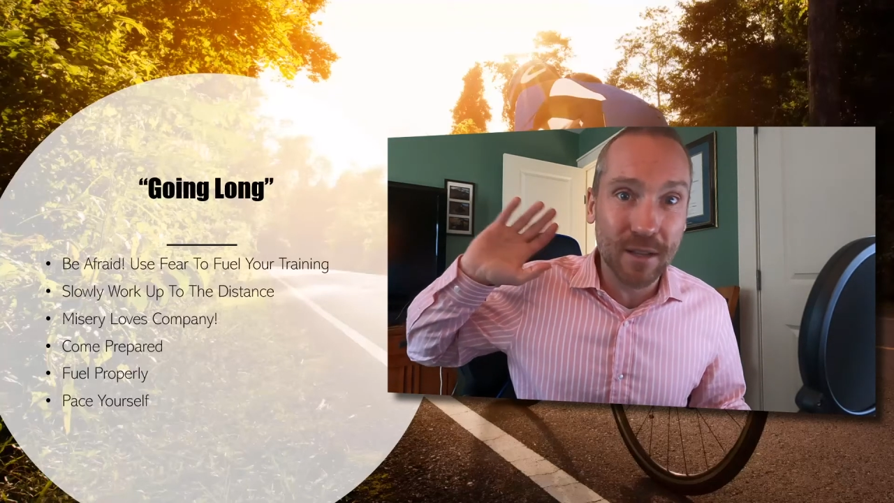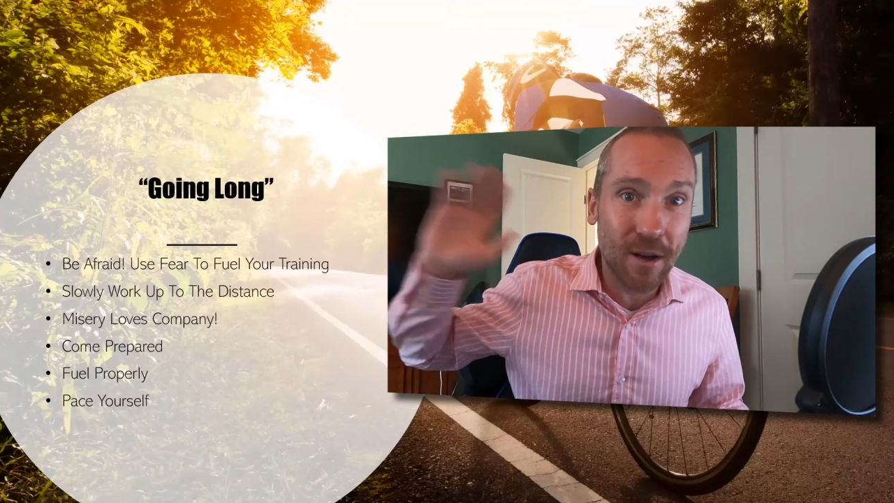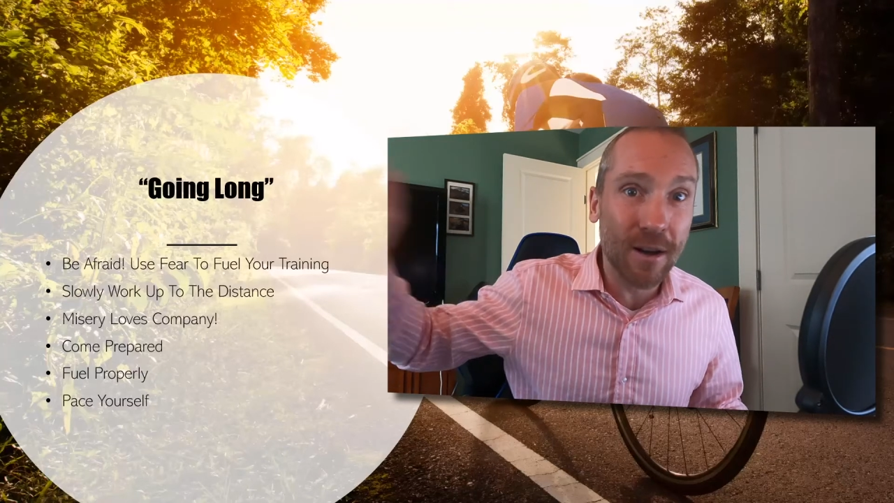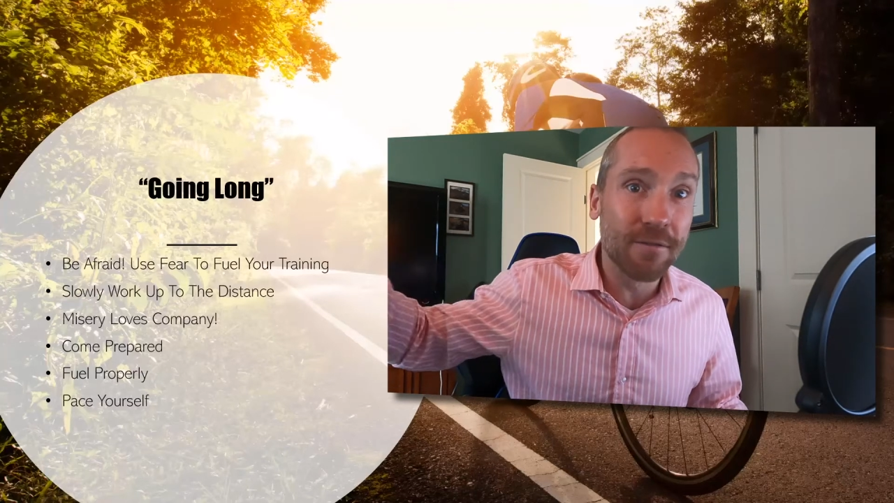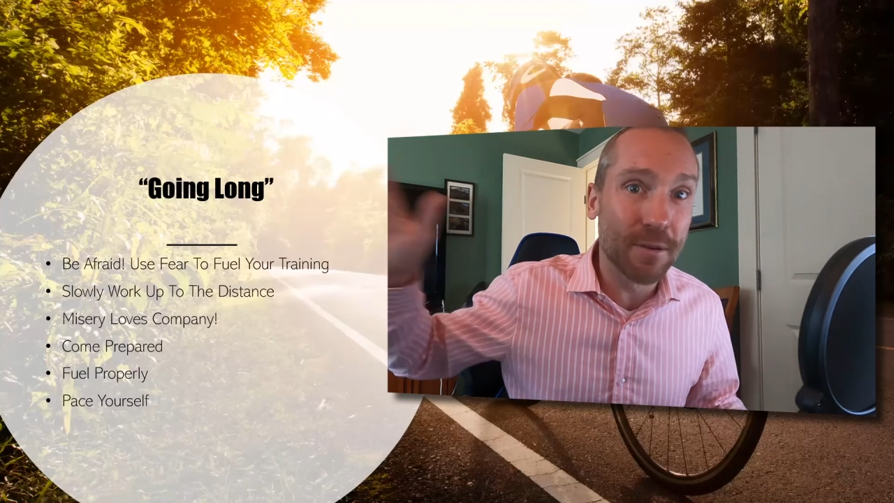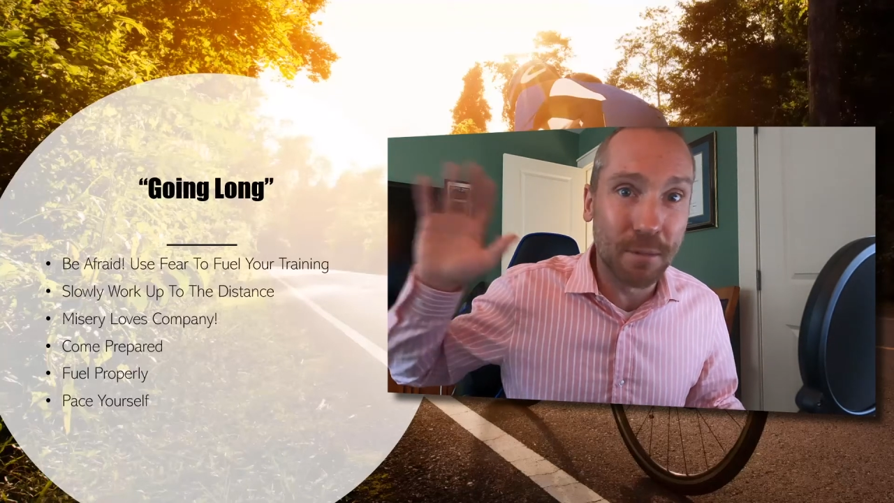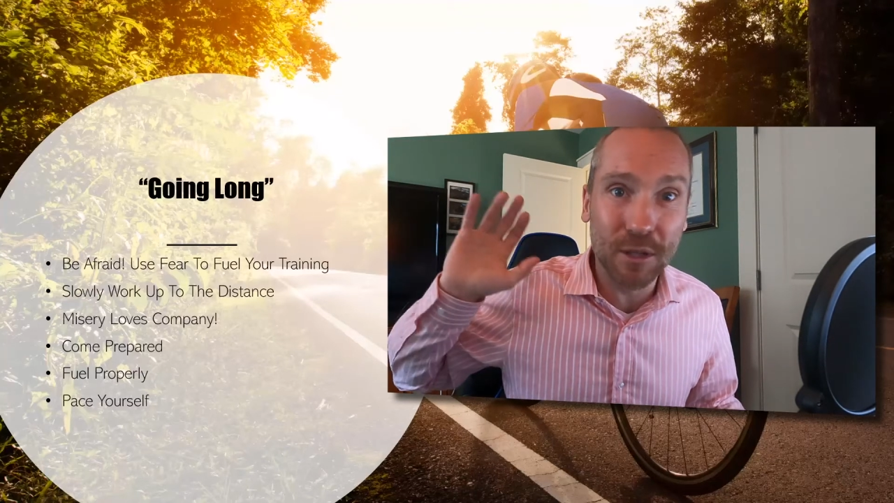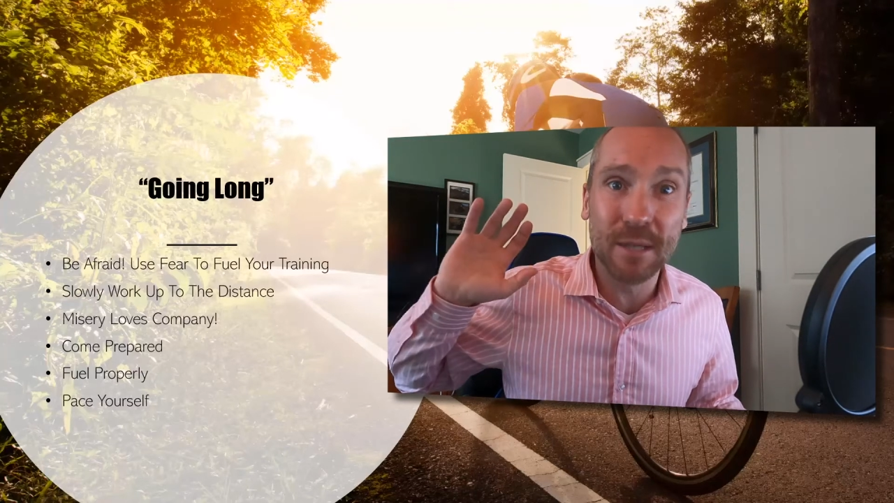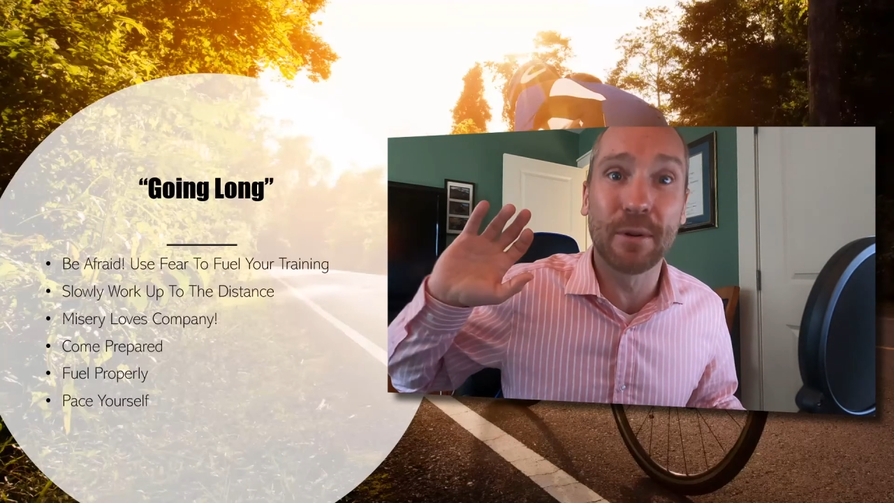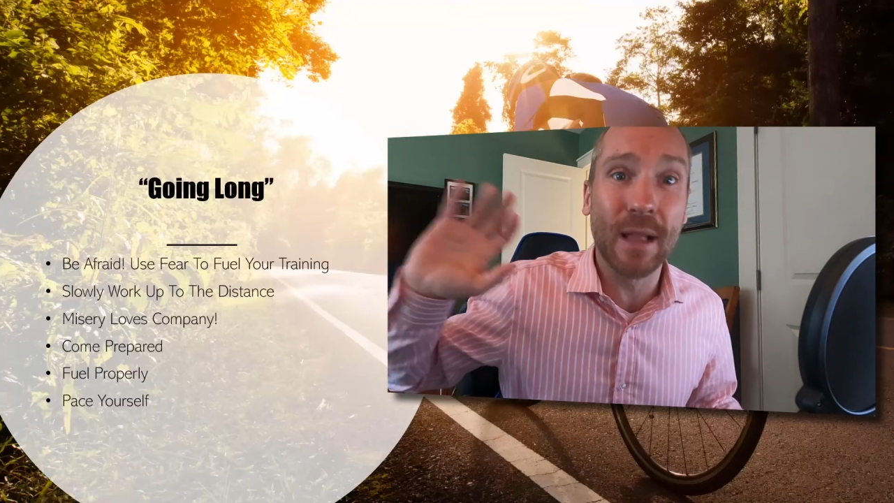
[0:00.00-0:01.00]
long for
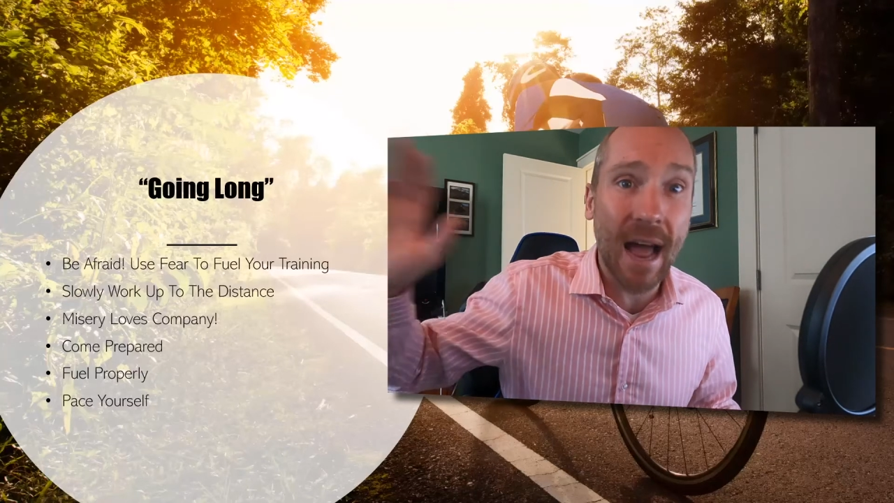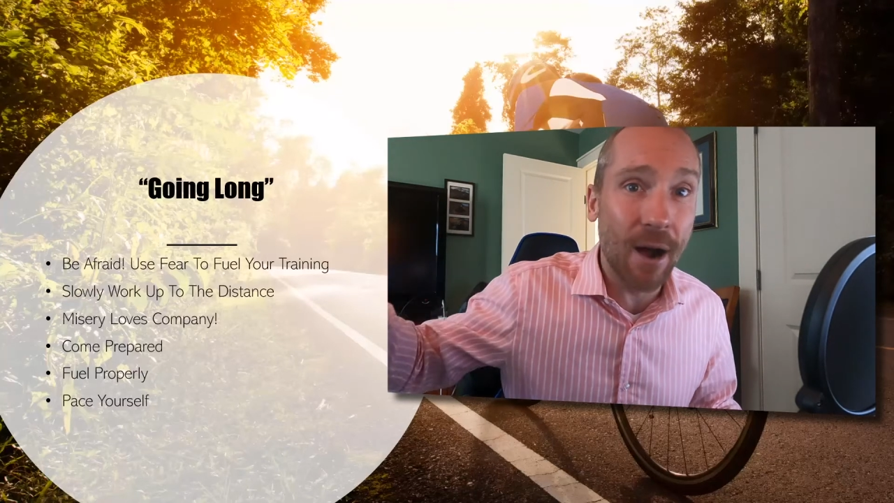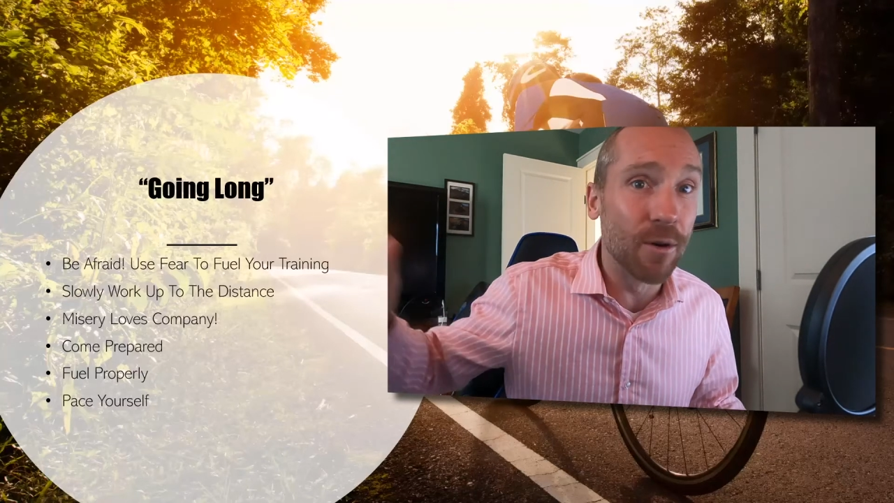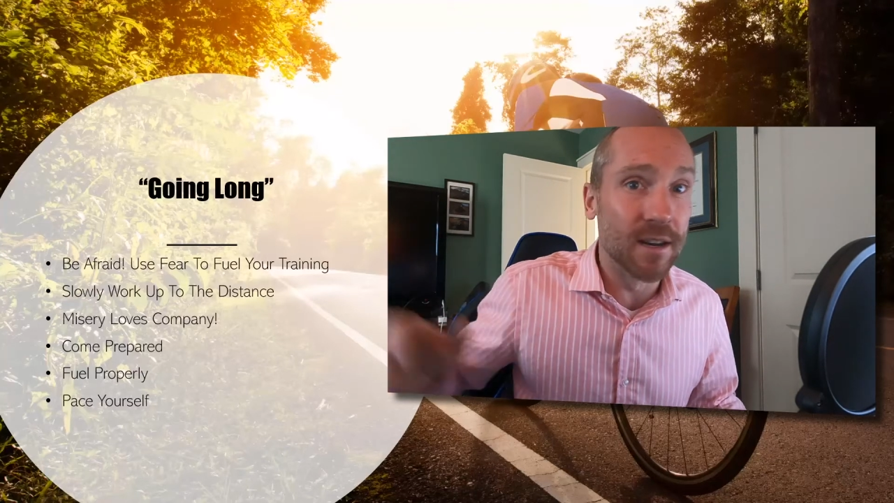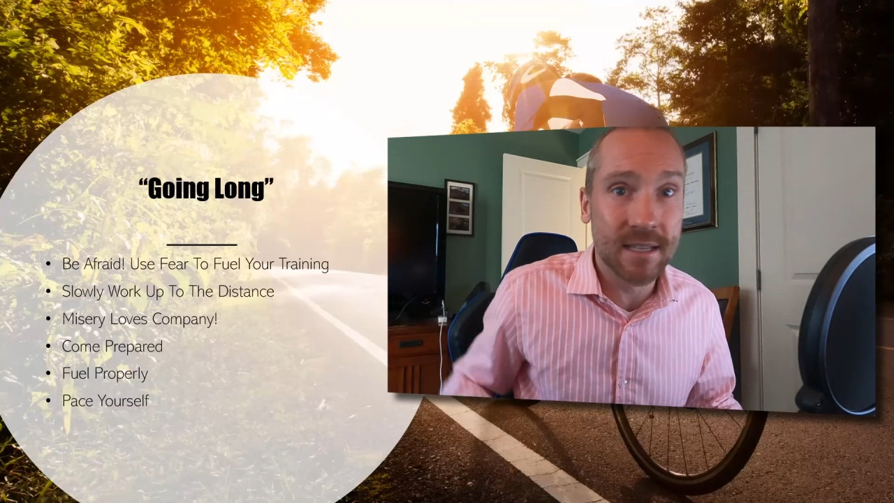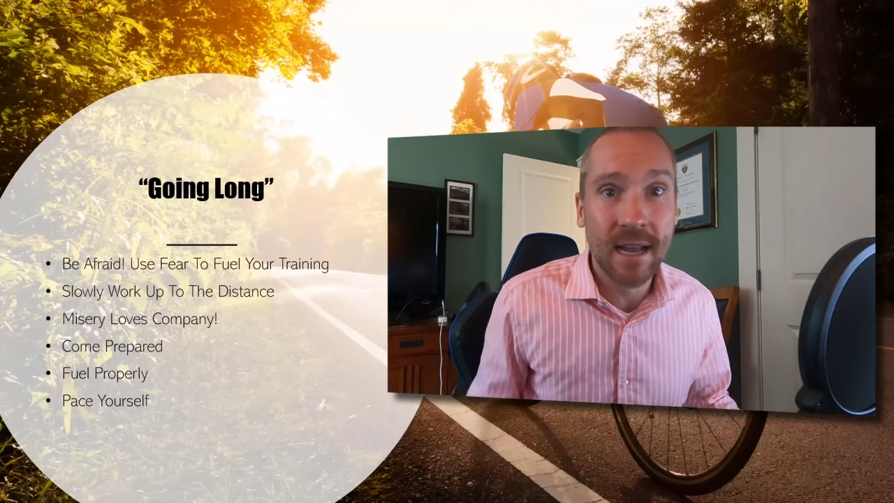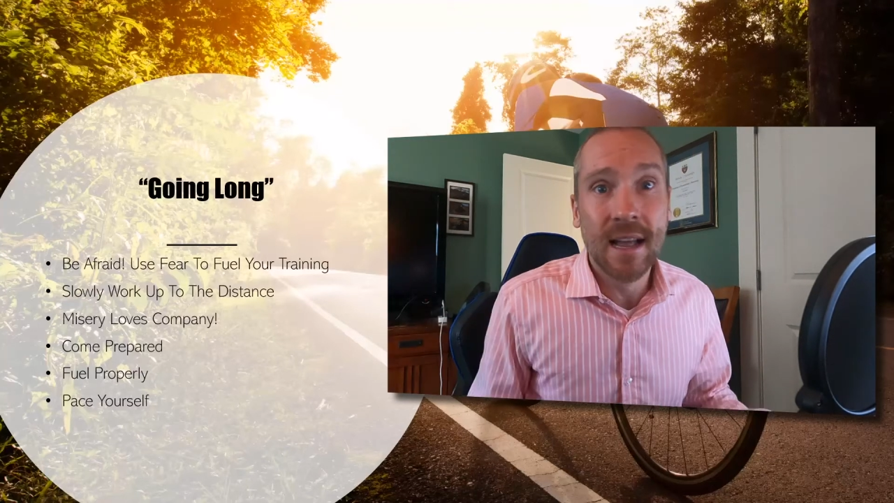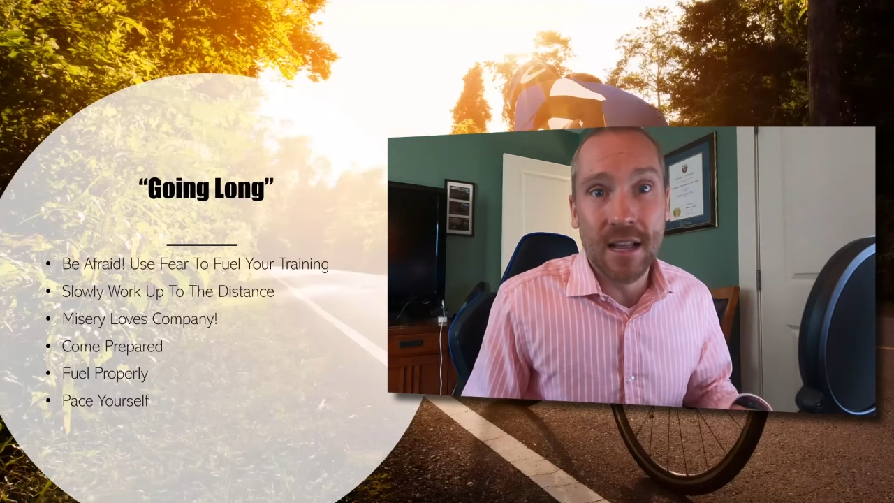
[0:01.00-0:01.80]
multiple hours.